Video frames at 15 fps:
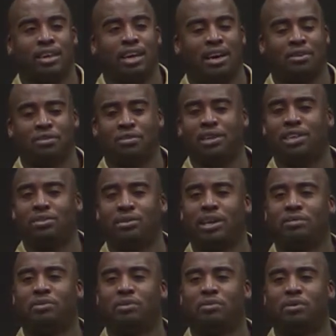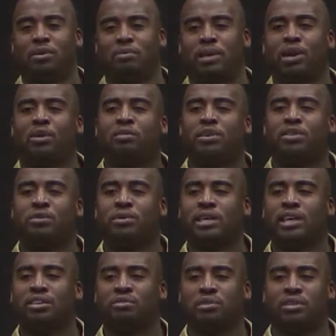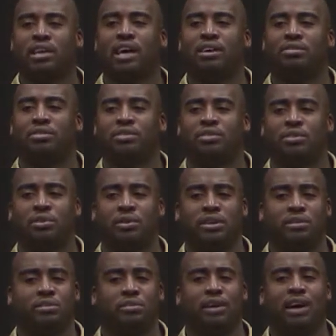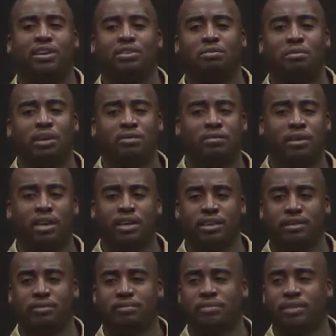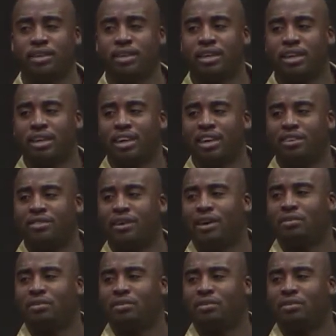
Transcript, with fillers: I was very grateful for. But over 300,000 students followed my flight. So I